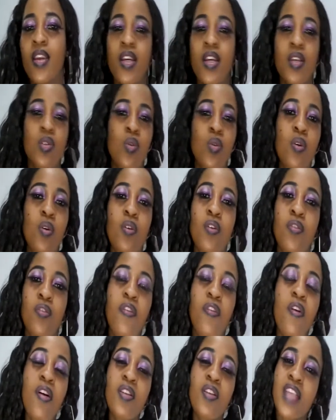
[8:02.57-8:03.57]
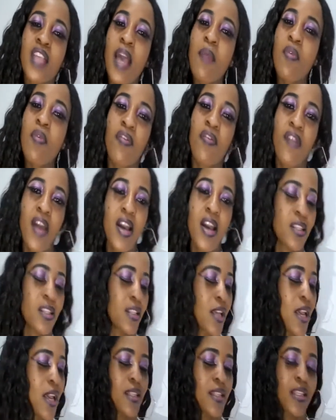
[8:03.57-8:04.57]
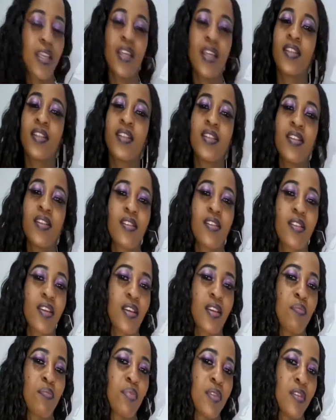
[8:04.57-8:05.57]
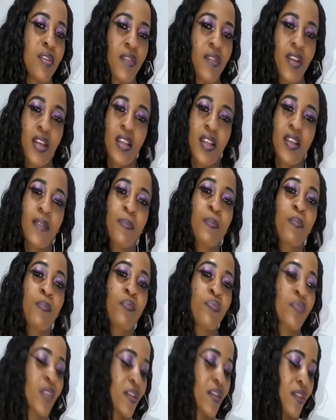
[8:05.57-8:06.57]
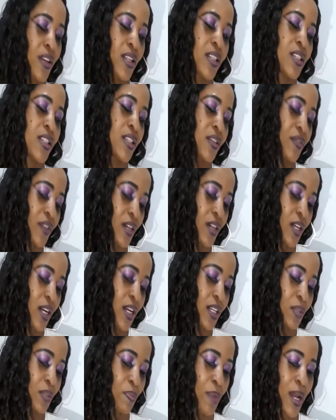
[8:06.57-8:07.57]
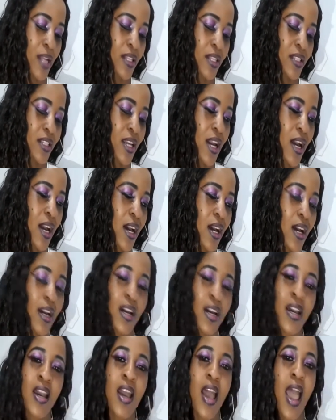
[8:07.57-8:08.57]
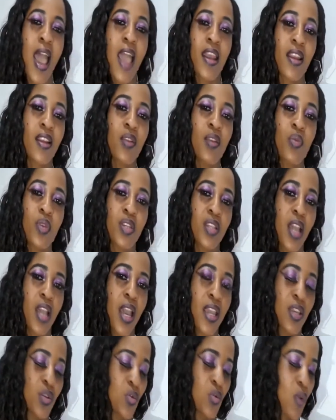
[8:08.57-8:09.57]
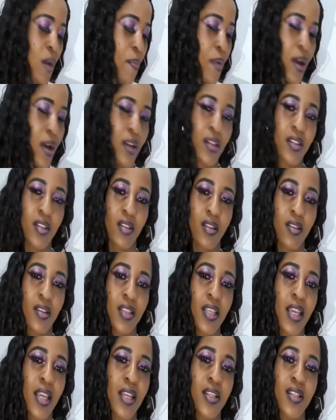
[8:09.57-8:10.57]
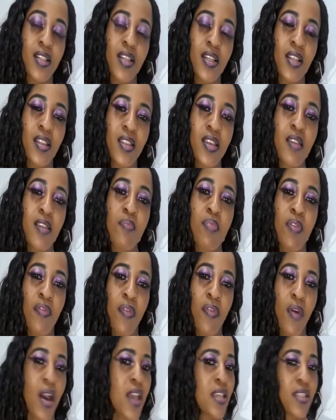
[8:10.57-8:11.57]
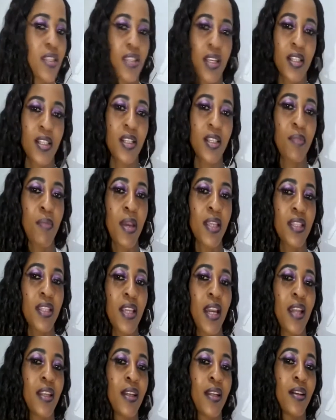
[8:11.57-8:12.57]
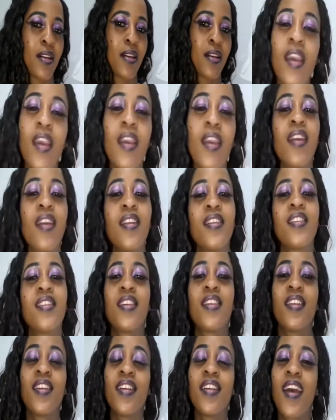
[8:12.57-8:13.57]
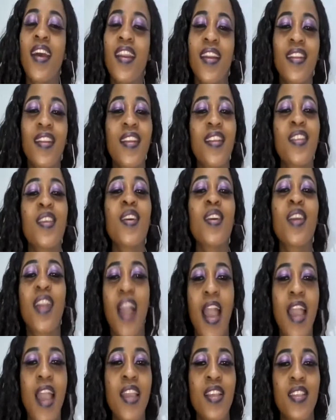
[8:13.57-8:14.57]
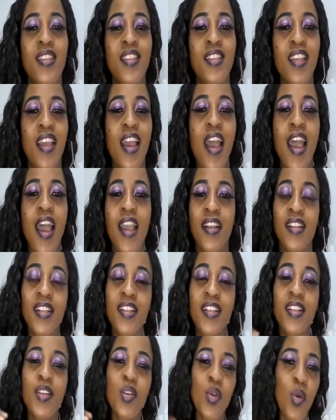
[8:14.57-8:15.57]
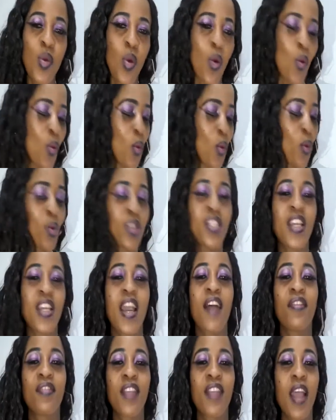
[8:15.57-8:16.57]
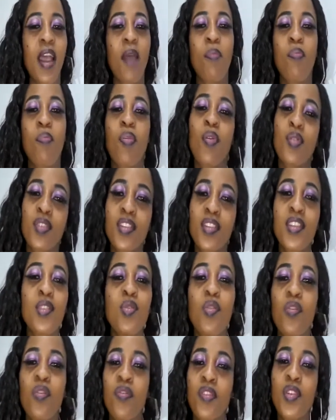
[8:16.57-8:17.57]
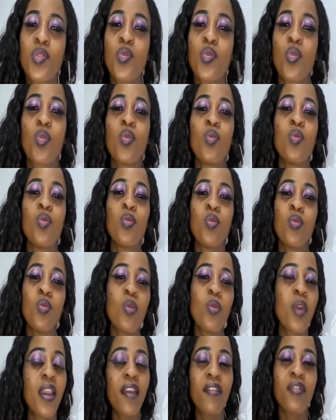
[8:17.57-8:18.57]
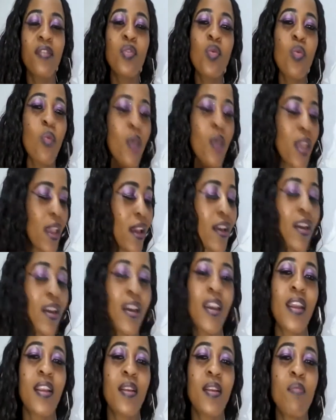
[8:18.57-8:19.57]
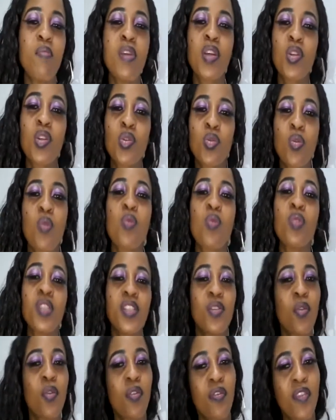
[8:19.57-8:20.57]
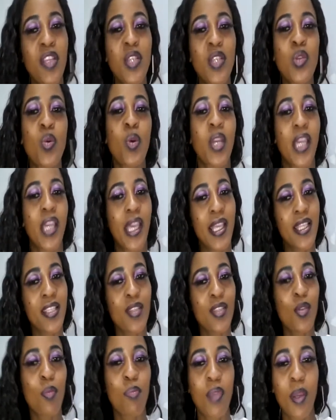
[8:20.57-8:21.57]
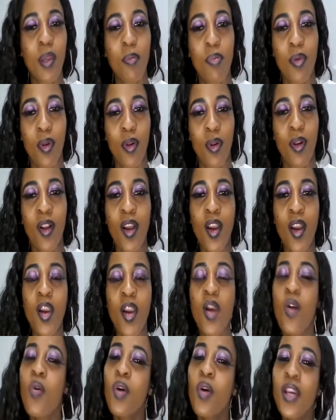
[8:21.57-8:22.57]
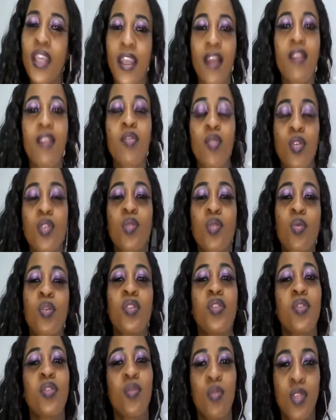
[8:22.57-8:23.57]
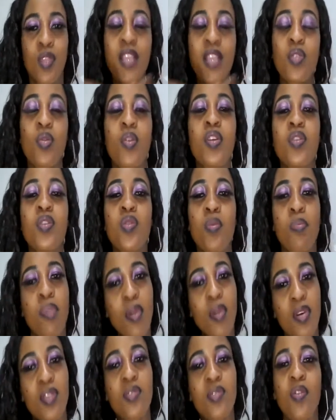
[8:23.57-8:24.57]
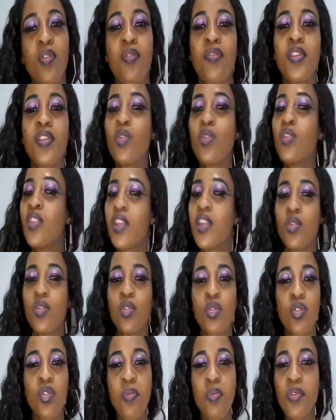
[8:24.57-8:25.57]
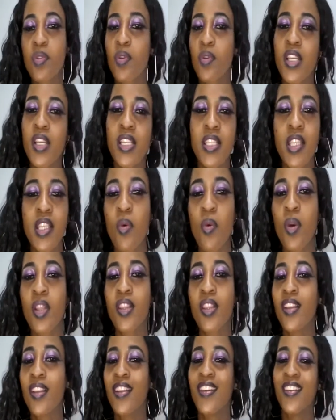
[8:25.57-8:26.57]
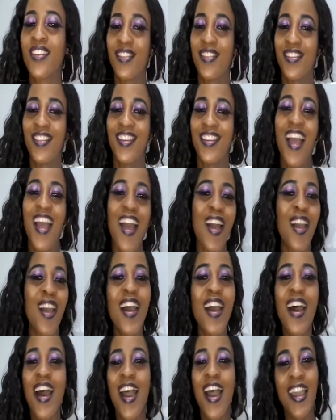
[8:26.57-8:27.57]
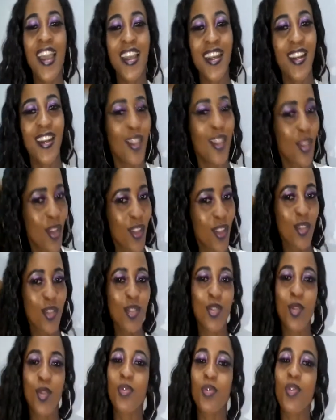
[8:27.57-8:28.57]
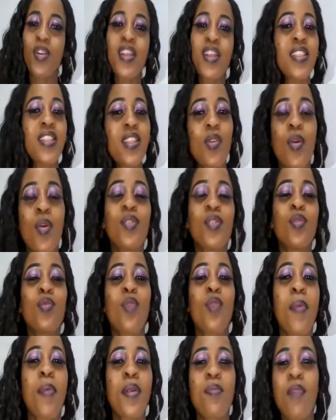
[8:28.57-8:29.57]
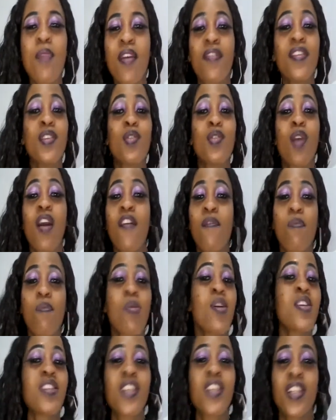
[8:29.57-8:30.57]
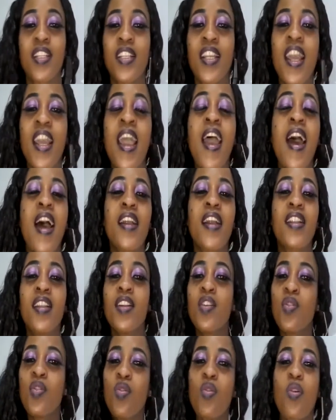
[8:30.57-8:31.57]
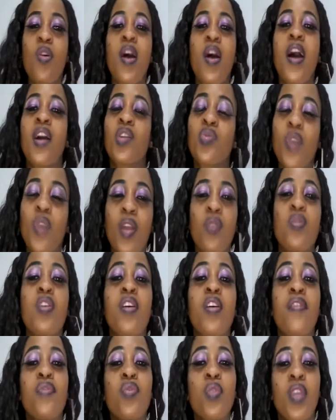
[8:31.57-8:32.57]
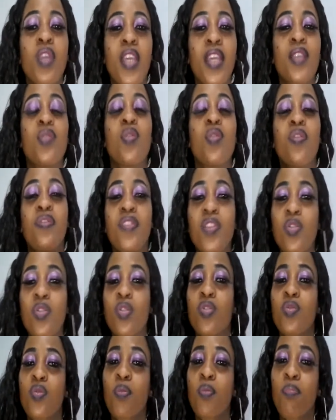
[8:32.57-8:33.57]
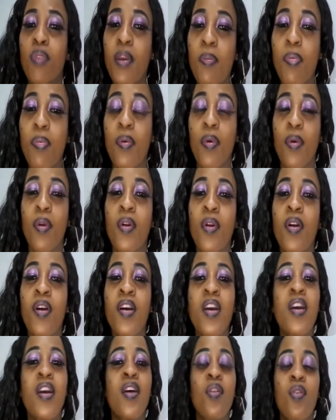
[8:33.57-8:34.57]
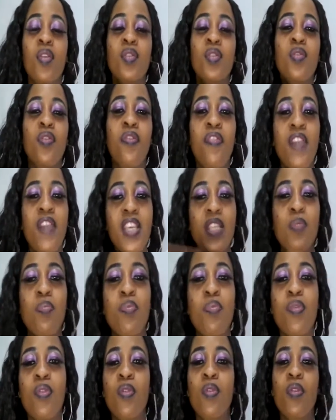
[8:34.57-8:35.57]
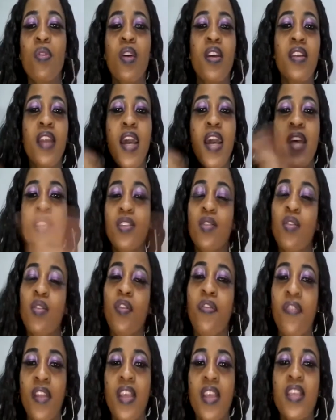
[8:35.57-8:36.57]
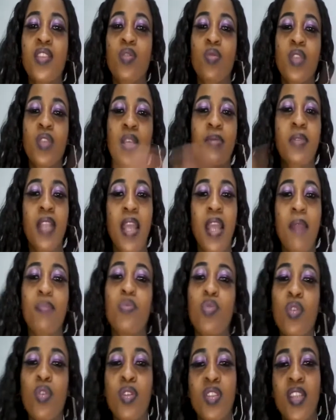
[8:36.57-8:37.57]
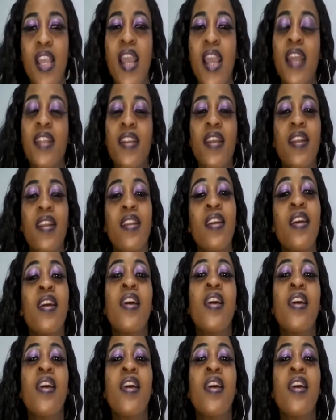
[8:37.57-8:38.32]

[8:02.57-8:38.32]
So for some of us, guys, editing can be very, very difficult. But yeah, I really wish I knew about this editing thing before I started my channel. And another thing, guys, I didn't know after posting your video, you have to work and make sure your video gets to people. Okay, I thought you're just going to post your video and then YouTube is going to see what... I really thought YouTube is going to see what to do about my video. I've posted it. I didn't know actually you have to get your videos to people. Go to Facebook and ask your friends to subscribe to your channel.